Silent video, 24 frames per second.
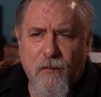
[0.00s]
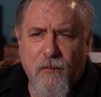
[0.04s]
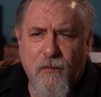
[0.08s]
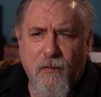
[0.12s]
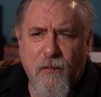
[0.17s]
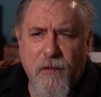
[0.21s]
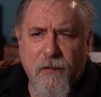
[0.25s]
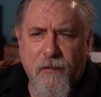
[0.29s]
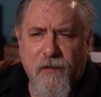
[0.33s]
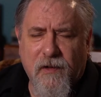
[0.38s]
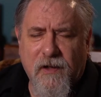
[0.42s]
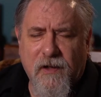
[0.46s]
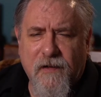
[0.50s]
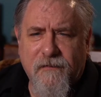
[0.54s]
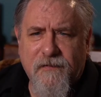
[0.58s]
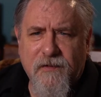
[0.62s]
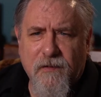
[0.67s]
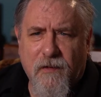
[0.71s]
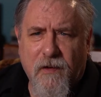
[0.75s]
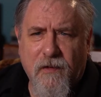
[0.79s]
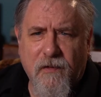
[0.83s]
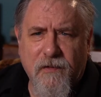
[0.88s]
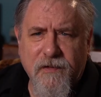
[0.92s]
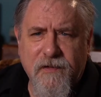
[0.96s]
we were left
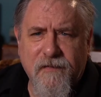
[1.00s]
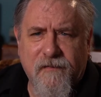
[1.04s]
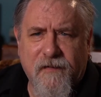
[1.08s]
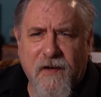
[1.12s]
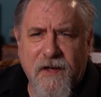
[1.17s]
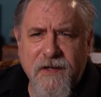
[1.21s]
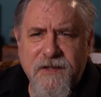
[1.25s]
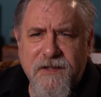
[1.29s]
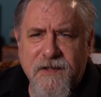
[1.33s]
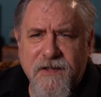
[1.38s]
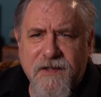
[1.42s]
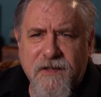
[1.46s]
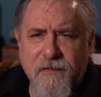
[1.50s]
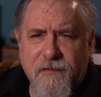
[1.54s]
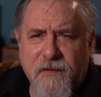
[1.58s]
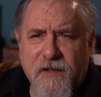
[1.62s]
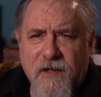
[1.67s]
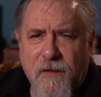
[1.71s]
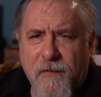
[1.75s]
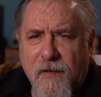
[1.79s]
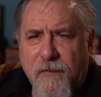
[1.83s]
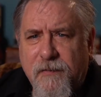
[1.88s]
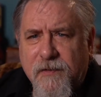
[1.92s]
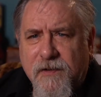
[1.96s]
to our own devices to
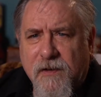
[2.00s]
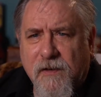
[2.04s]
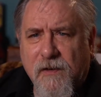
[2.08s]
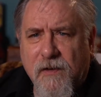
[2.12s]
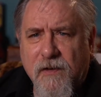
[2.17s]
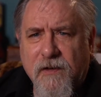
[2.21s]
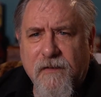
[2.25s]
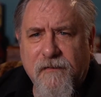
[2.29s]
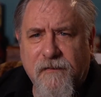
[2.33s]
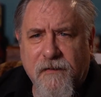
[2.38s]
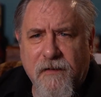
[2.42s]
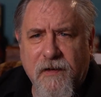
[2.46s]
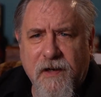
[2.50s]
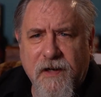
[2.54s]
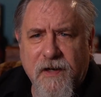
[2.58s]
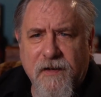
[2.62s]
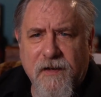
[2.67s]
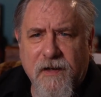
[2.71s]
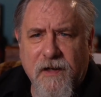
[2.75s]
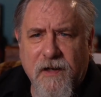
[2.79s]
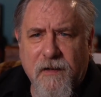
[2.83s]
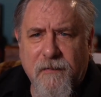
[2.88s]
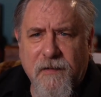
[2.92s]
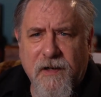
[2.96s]
come up with the look for
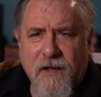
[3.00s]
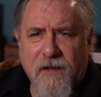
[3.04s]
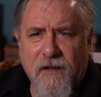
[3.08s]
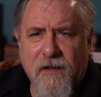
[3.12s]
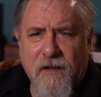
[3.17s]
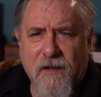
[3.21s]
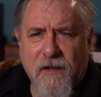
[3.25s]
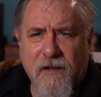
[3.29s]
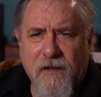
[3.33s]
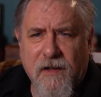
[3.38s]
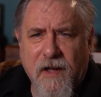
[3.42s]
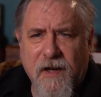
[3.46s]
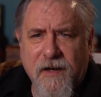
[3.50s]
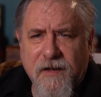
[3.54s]
anything. I mean, a lot